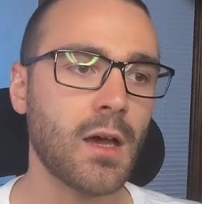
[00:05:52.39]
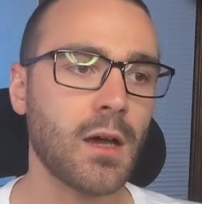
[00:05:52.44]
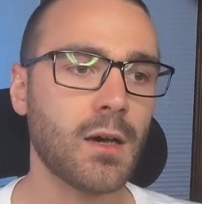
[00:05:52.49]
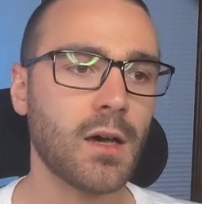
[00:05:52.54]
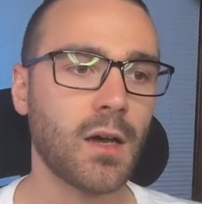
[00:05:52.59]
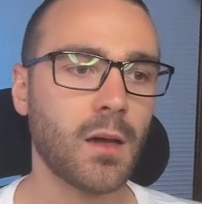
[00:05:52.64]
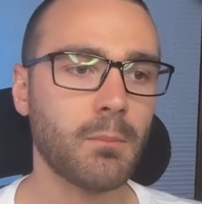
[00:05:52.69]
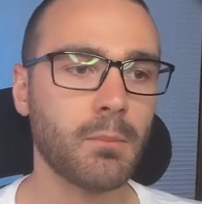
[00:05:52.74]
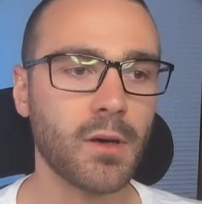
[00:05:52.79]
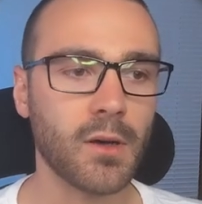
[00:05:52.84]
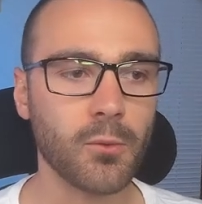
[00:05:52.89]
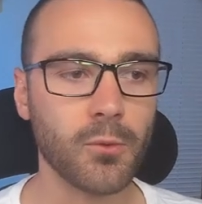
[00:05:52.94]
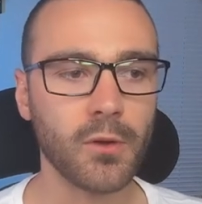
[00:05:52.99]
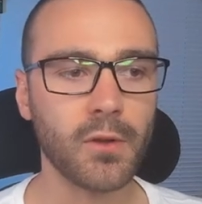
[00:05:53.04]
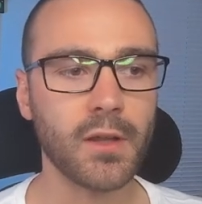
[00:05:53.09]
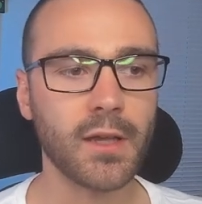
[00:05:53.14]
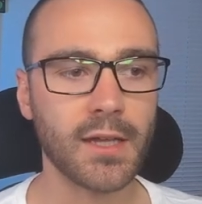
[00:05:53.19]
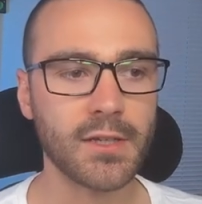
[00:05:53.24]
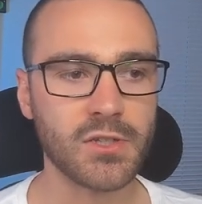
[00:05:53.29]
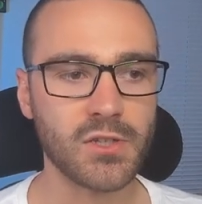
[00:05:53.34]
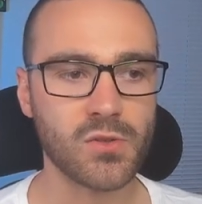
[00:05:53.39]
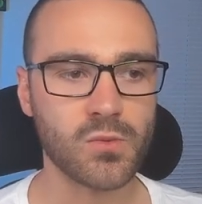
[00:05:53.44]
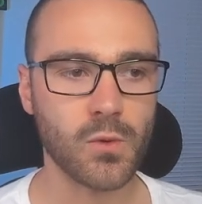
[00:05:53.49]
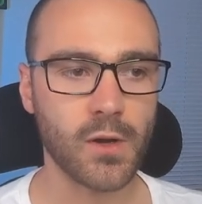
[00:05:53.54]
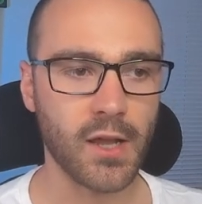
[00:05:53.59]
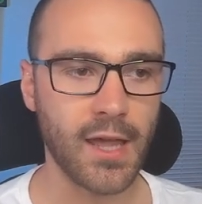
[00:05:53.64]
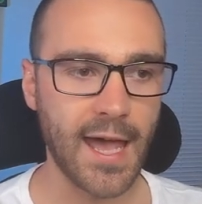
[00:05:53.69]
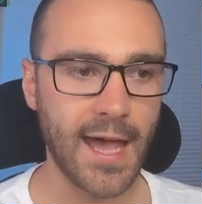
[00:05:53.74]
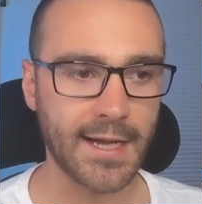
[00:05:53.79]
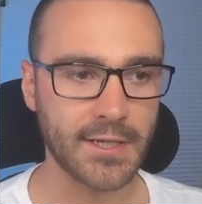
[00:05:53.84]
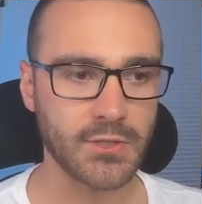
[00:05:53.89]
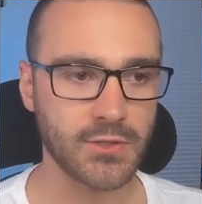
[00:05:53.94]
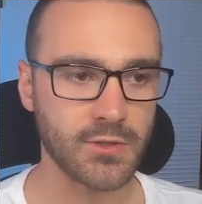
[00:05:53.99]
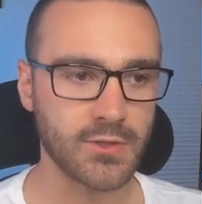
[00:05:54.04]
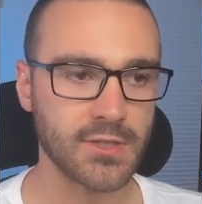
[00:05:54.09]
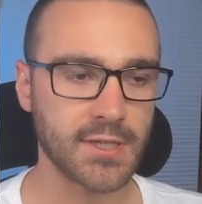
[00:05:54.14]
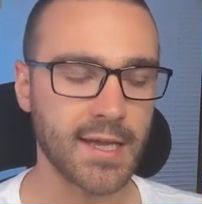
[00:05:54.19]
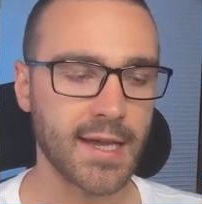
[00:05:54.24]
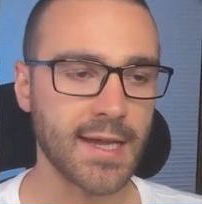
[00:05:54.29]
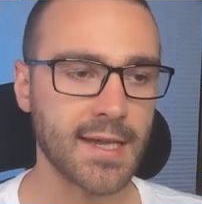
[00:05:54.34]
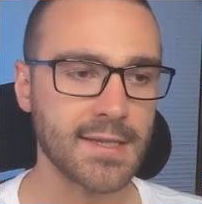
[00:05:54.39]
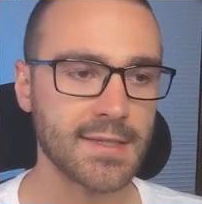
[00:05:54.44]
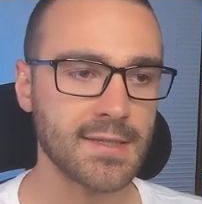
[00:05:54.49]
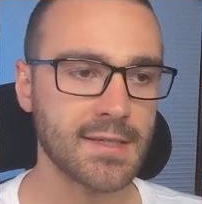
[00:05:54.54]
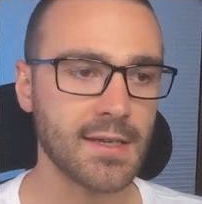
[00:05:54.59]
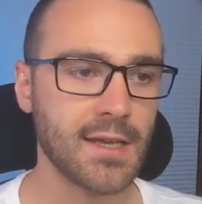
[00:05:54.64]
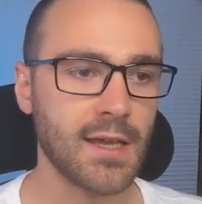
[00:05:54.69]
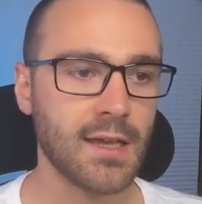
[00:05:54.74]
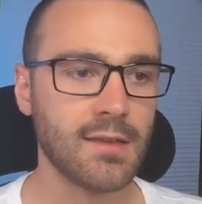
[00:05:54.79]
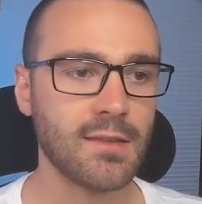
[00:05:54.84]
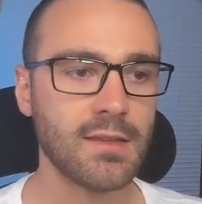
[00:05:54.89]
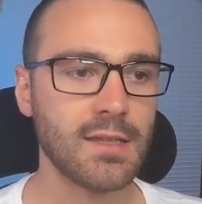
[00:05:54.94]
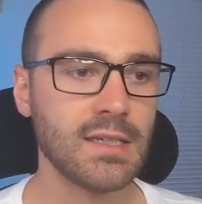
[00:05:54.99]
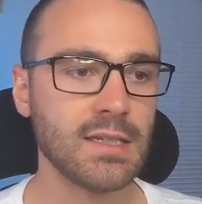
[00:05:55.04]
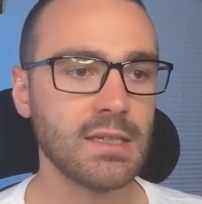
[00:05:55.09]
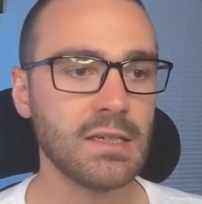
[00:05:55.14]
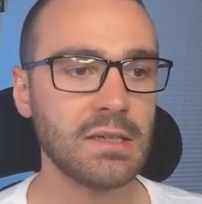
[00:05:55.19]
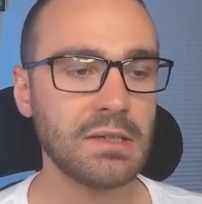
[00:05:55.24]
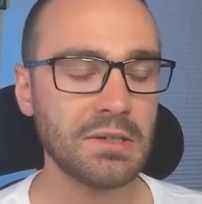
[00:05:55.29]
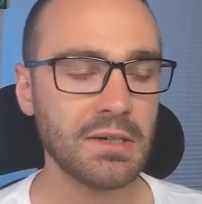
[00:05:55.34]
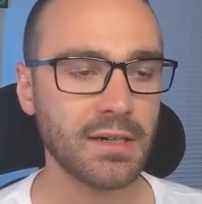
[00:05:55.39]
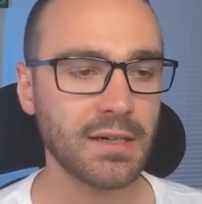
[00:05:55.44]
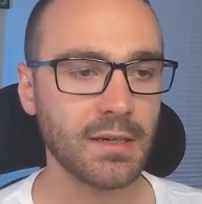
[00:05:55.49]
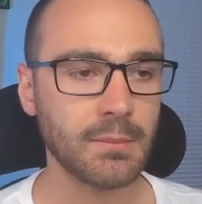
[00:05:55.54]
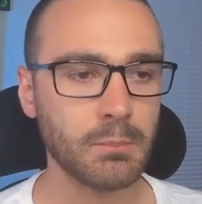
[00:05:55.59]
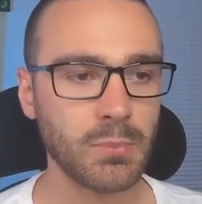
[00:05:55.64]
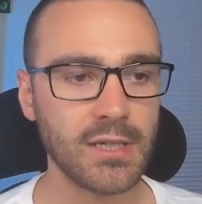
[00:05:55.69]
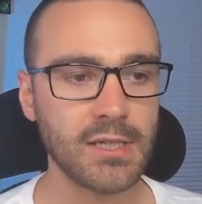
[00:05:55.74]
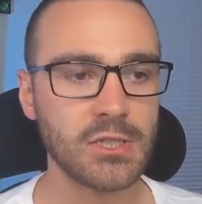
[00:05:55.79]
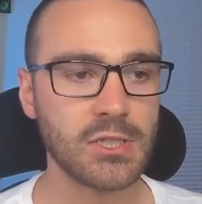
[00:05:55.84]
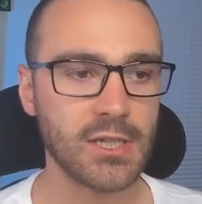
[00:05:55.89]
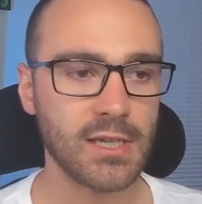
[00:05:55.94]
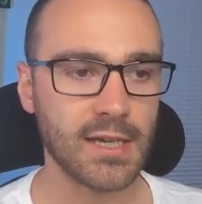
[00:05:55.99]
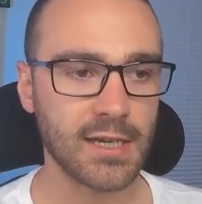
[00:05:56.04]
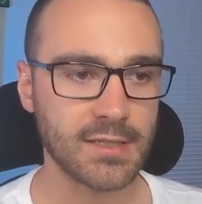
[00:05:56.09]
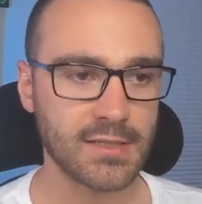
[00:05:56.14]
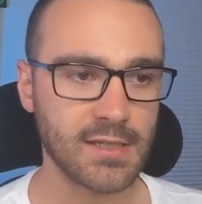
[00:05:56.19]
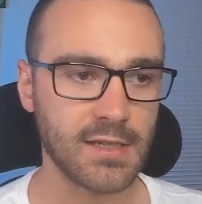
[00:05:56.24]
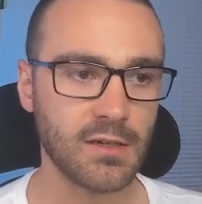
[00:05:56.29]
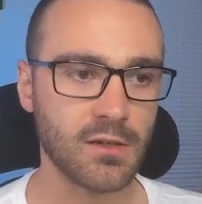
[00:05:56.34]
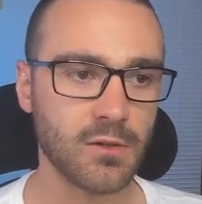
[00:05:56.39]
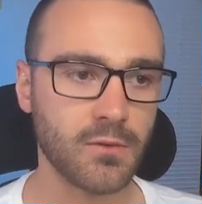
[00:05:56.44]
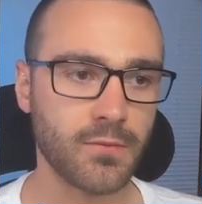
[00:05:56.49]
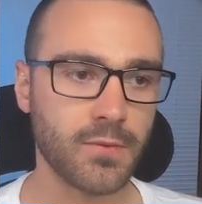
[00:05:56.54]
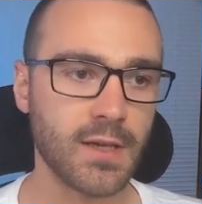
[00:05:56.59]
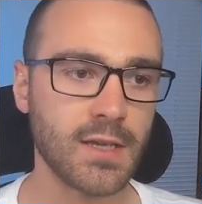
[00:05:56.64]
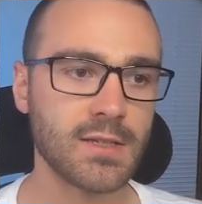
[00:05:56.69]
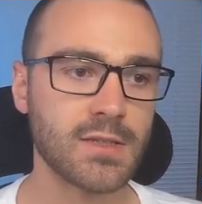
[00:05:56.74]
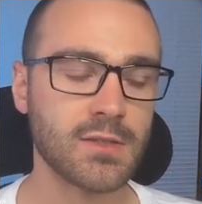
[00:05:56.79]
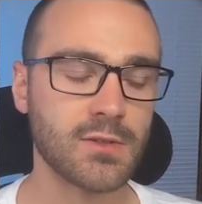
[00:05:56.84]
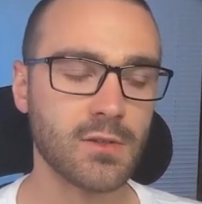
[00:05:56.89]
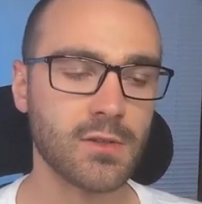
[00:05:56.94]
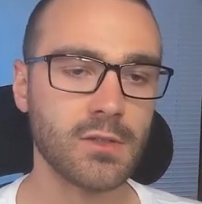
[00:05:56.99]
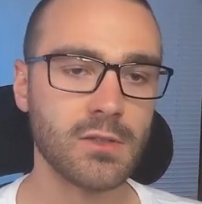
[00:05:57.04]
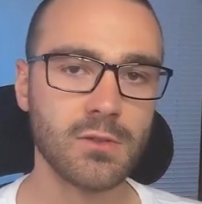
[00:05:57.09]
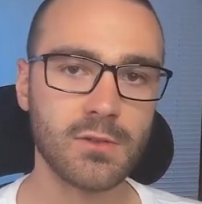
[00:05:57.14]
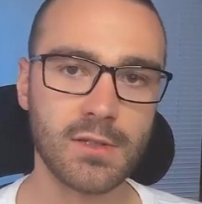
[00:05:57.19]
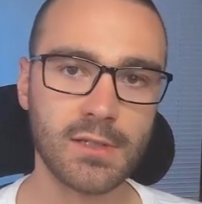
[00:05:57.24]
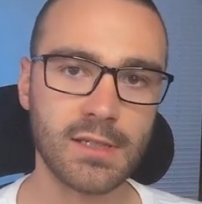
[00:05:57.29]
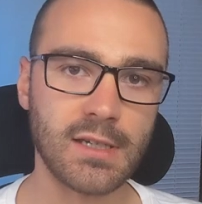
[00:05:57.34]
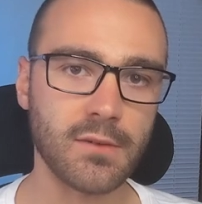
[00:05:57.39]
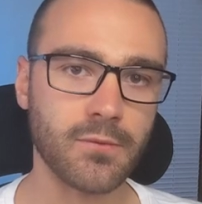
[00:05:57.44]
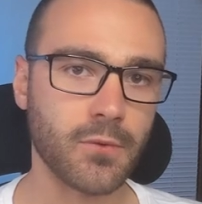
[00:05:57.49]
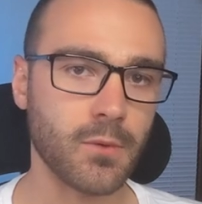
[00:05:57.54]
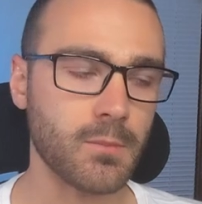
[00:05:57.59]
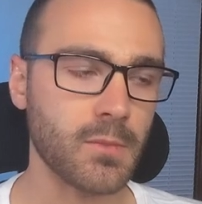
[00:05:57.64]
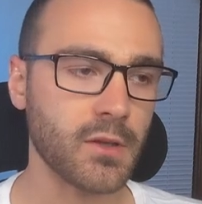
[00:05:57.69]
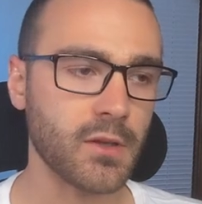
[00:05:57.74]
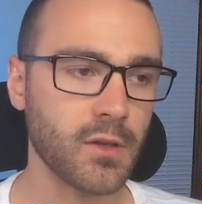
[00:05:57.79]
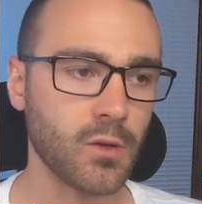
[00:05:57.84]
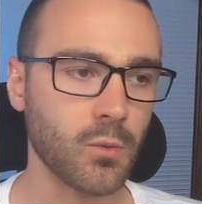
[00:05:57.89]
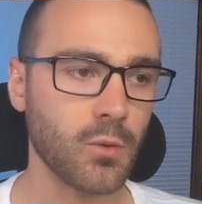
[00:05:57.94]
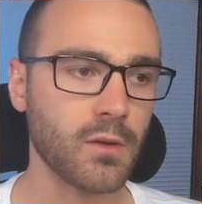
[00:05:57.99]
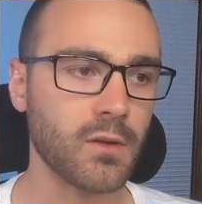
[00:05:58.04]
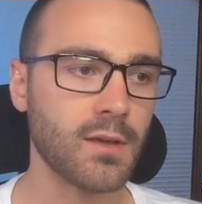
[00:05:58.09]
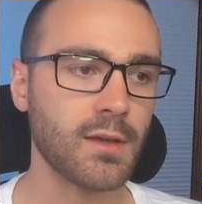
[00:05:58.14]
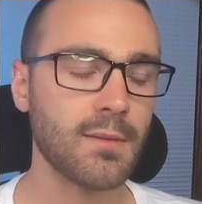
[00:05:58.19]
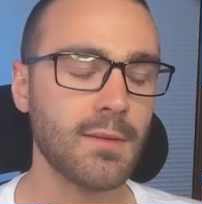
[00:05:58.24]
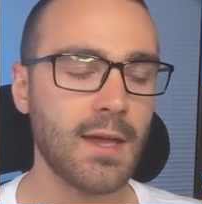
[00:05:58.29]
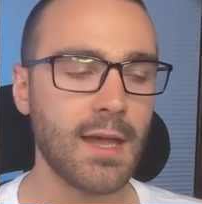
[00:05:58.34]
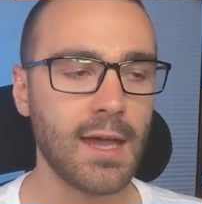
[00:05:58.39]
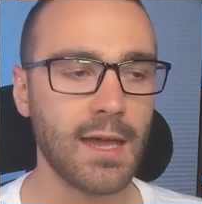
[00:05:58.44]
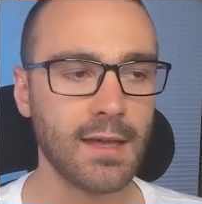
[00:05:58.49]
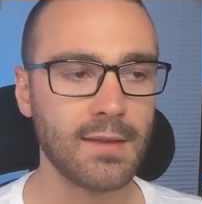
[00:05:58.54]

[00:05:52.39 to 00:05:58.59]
But really, I just want to exercise the PGX interface so that you can get familiar with it,